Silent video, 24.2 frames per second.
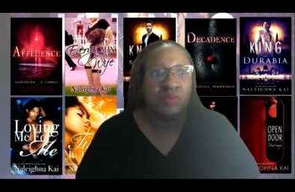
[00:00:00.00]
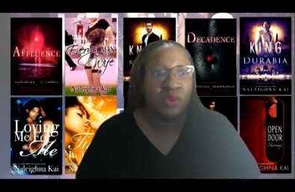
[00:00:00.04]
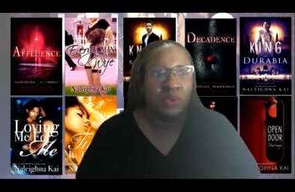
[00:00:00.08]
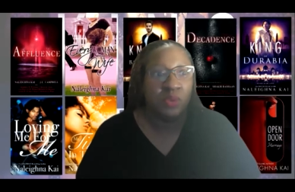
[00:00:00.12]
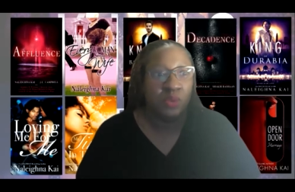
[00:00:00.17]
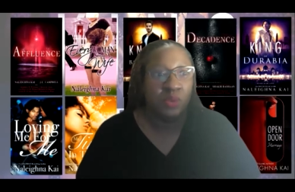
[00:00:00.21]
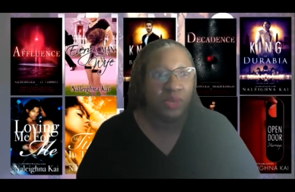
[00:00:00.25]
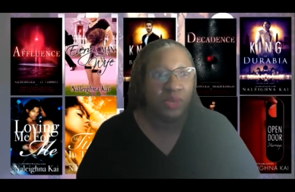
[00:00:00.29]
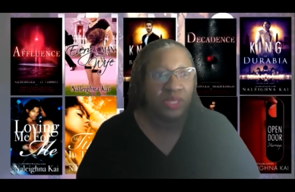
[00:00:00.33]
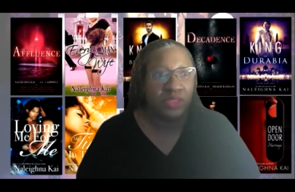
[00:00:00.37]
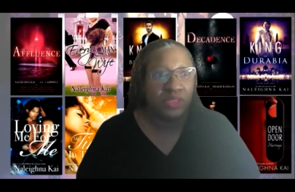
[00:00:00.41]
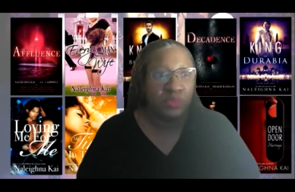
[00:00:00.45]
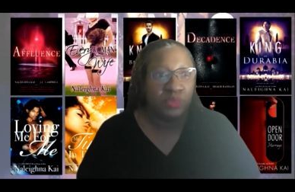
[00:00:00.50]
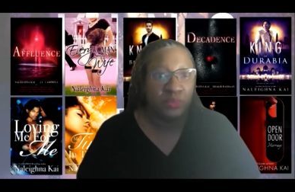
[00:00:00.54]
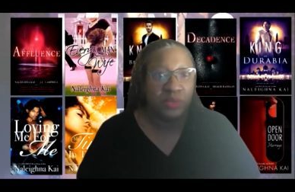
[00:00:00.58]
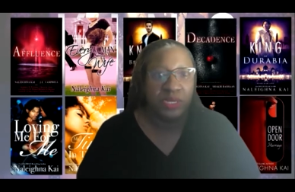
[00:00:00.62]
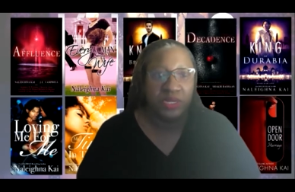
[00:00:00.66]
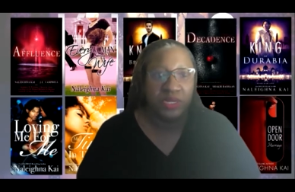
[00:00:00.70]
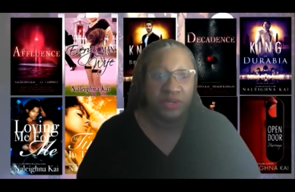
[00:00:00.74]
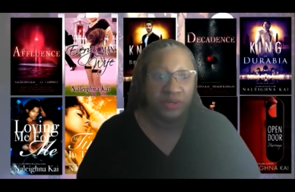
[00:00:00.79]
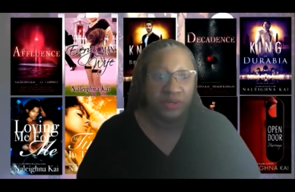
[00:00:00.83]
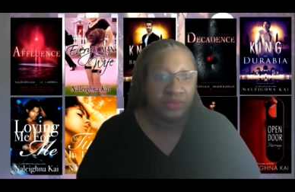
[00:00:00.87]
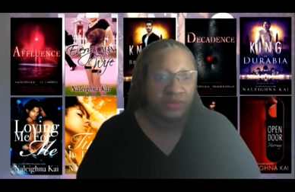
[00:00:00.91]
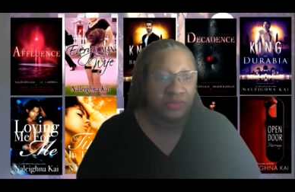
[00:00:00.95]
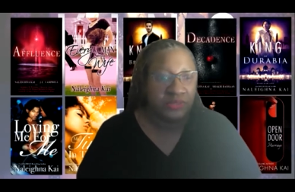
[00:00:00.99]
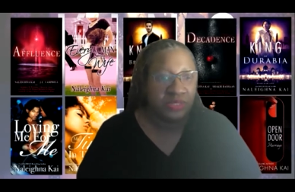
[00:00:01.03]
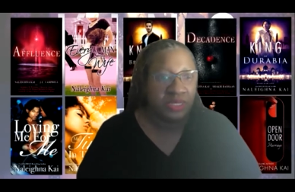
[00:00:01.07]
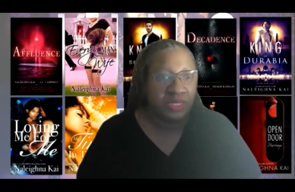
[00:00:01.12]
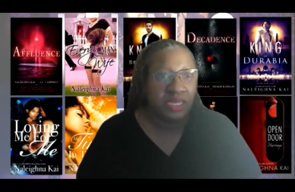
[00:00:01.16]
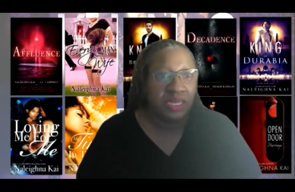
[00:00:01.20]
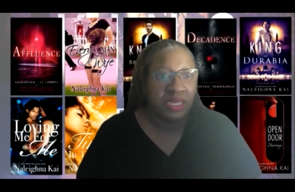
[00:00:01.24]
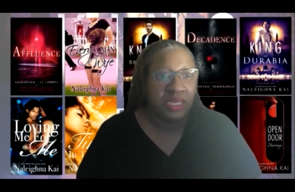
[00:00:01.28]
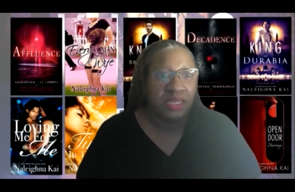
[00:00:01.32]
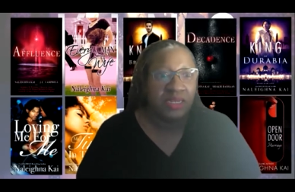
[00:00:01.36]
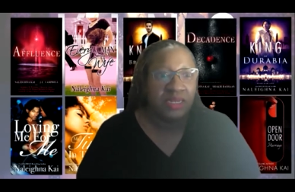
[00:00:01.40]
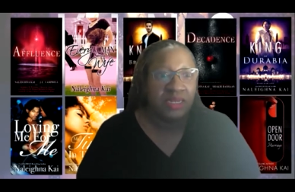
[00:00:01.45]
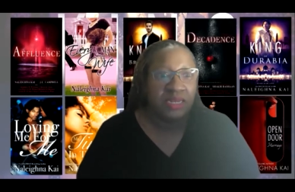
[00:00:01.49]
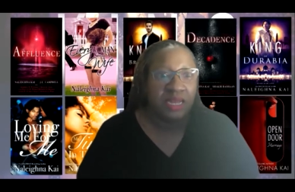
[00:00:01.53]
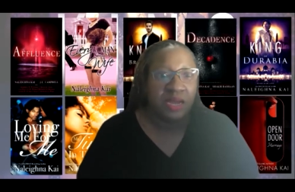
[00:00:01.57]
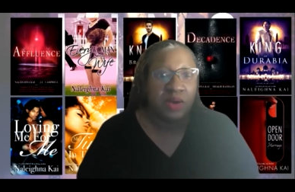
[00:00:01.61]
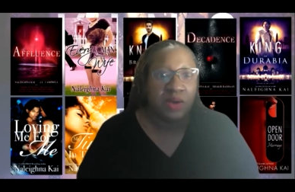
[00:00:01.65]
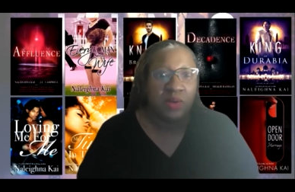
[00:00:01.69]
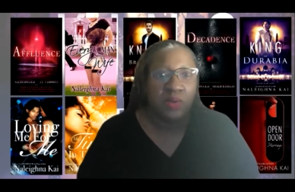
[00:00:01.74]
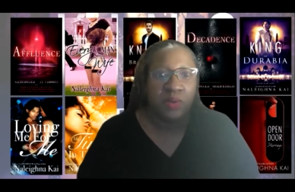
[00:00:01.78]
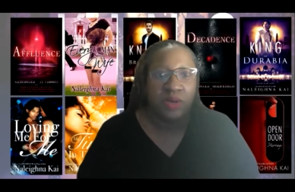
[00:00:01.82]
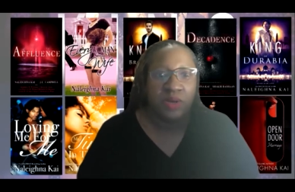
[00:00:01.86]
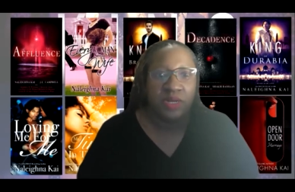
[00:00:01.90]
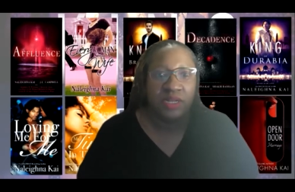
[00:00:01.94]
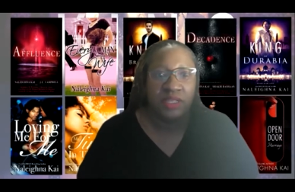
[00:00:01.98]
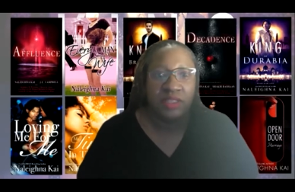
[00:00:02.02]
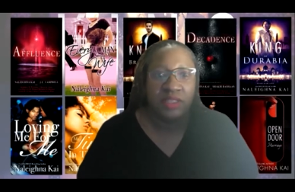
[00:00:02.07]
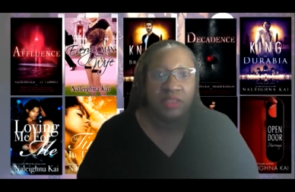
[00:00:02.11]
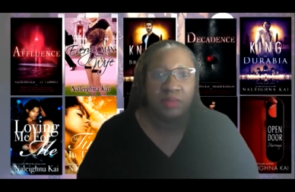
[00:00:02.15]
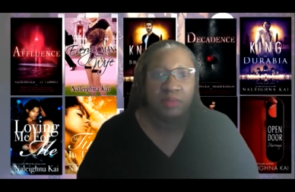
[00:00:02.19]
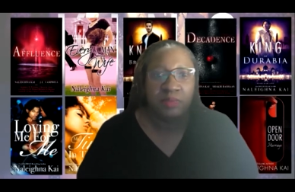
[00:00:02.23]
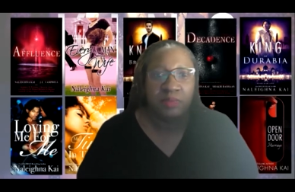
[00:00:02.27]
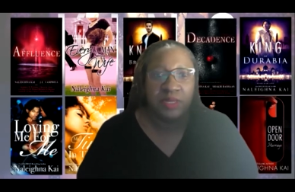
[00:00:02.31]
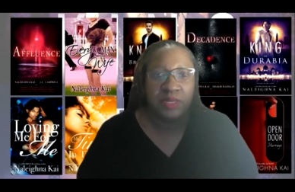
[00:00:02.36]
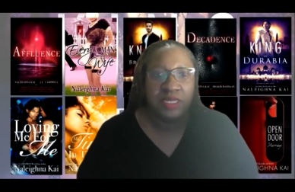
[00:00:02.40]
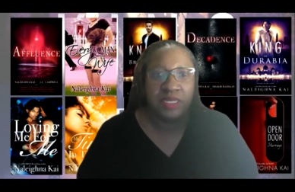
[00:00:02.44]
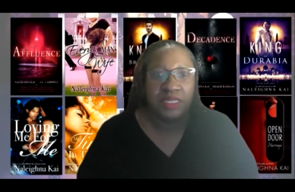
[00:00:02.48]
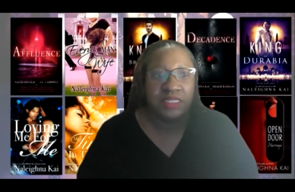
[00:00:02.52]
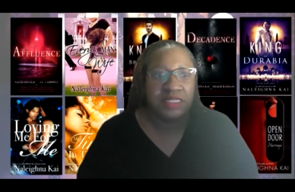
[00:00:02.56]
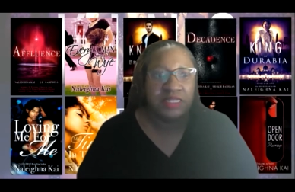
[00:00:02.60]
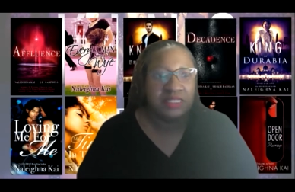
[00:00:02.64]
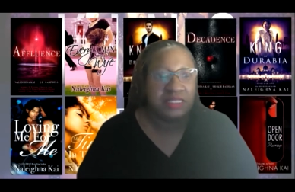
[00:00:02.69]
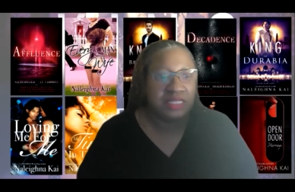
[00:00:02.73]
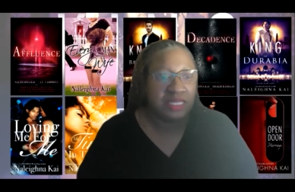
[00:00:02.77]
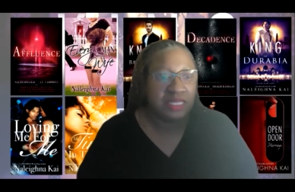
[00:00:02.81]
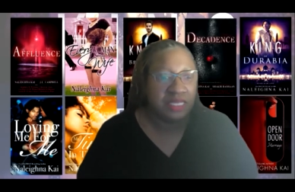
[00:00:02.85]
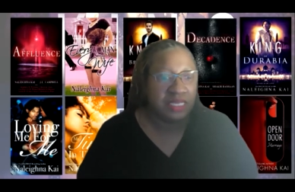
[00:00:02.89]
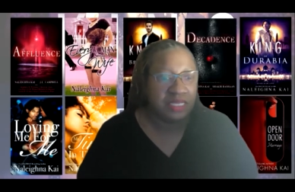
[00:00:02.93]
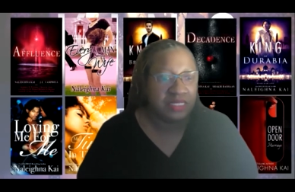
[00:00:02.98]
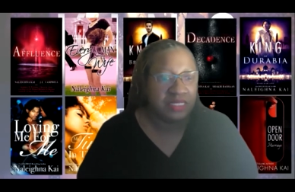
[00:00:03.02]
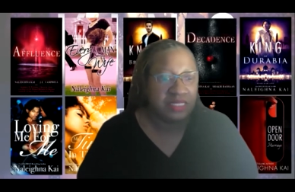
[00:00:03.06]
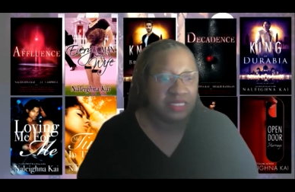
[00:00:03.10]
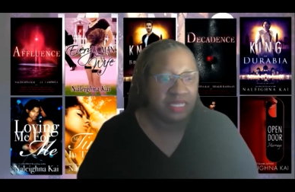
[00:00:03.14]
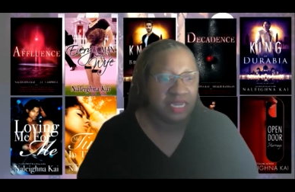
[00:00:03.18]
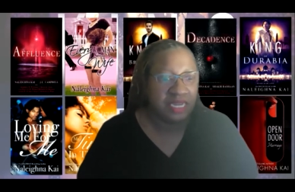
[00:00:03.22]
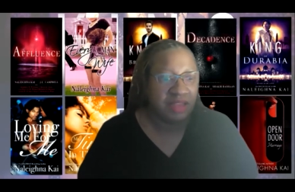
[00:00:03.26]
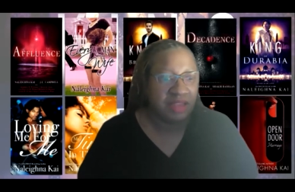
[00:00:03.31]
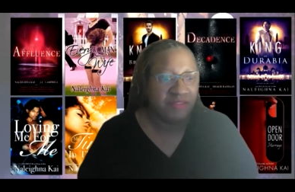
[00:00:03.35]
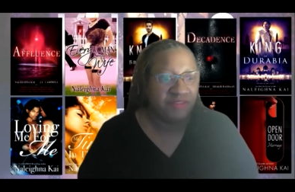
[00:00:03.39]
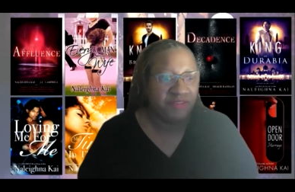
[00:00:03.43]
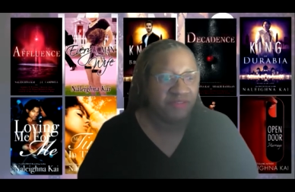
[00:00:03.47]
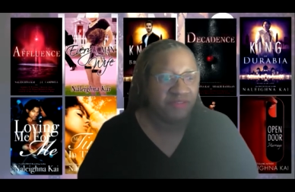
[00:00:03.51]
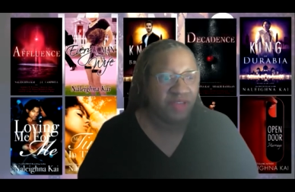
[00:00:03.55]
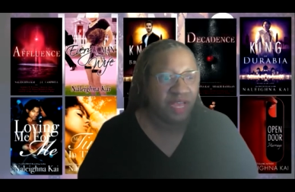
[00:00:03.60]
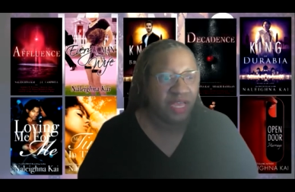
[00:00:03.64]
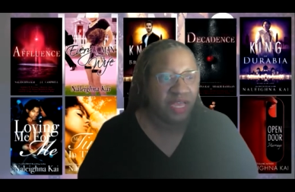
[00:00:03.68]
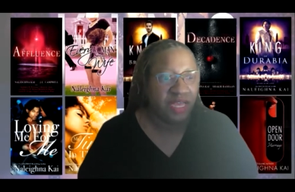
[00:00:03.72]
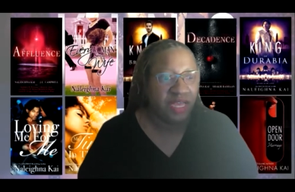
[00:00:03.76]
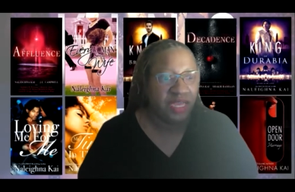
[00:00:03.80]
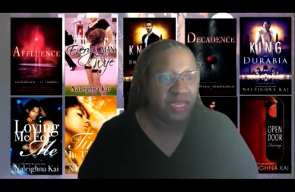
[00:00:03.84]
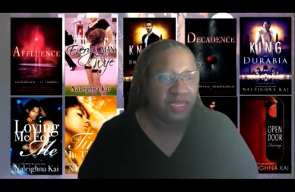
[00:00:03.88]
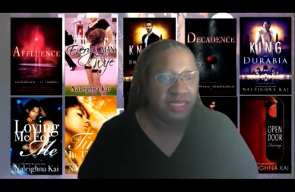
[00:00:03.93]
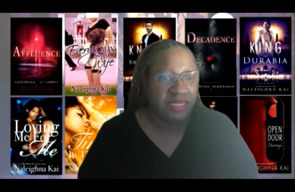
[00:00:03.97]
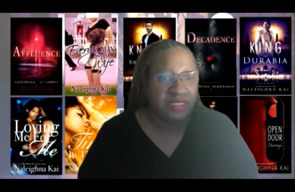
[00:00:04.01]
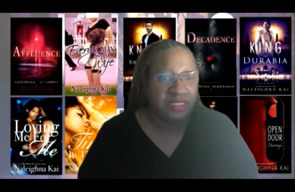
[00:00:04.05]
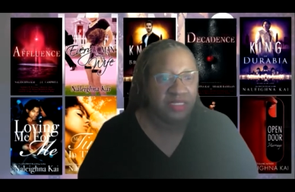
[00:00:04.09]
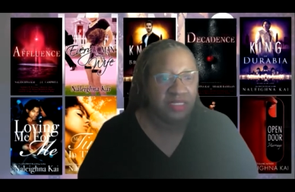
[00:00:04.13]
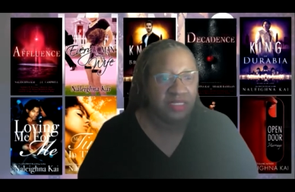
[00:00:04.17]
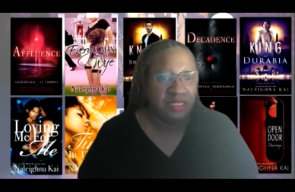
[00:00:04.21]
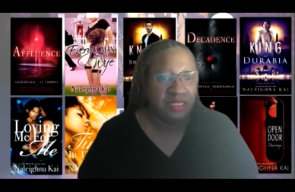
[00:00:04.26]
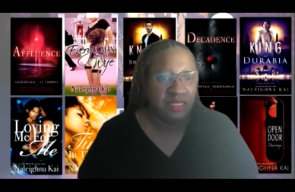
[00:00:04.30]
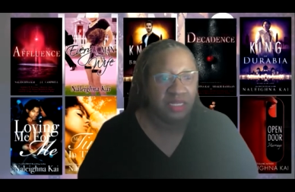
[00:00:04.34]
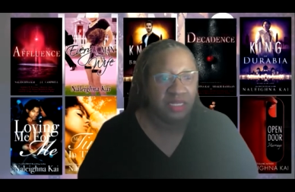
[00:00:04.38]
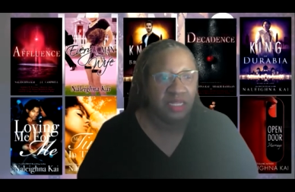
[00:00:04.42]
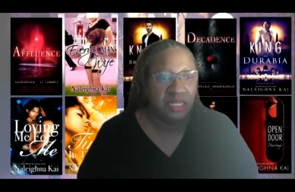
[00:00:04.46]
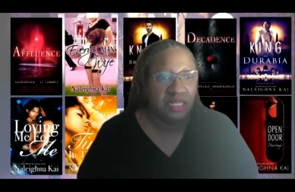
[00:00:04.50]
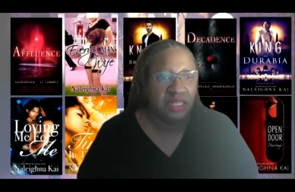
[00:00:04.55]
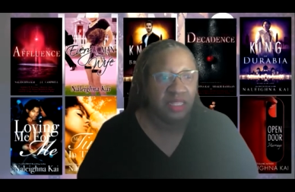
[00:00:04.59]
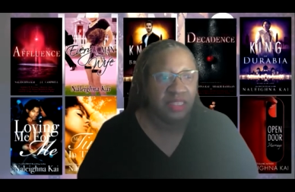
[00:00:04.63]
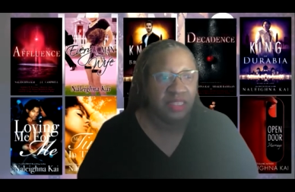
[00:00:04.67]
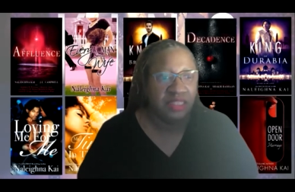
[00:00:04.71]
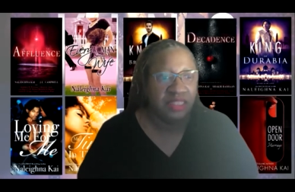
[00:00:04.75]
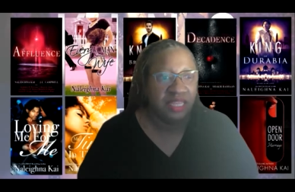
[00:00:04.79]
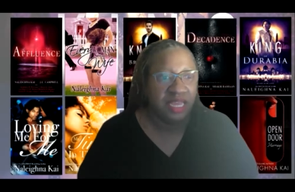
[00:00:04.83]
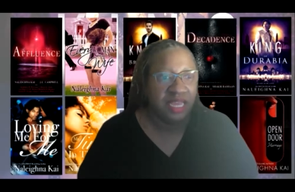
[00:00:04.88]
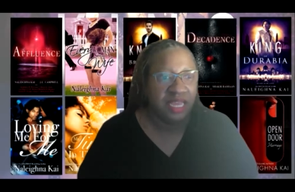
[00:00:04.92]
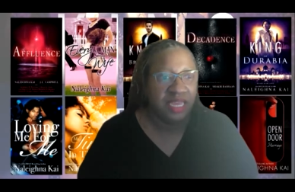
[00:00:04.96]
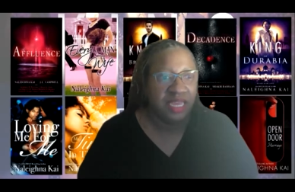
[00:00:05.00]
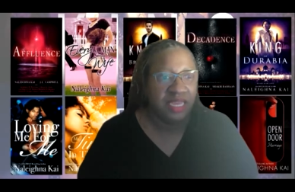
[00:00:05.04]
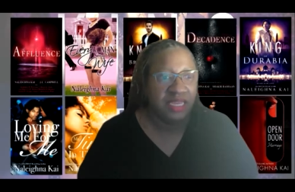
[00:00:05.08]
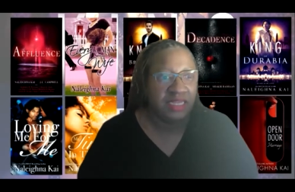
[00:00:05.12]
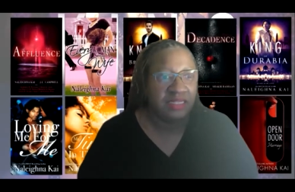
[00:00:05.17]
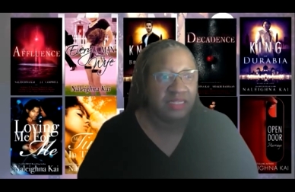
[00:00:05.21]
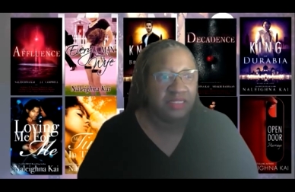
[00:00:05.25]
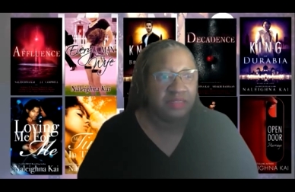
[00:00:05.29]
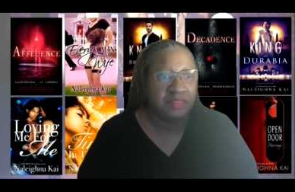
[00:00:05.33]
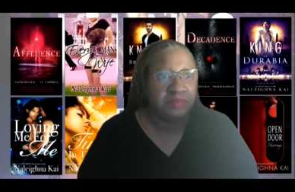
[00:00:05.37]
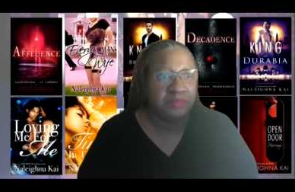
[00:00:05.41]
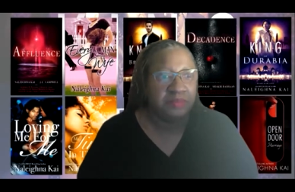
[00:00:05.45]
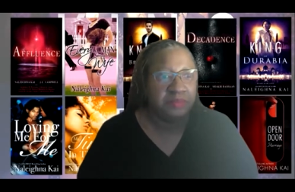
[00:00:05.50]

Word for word: with readers. Now, one of the biggest things that I find that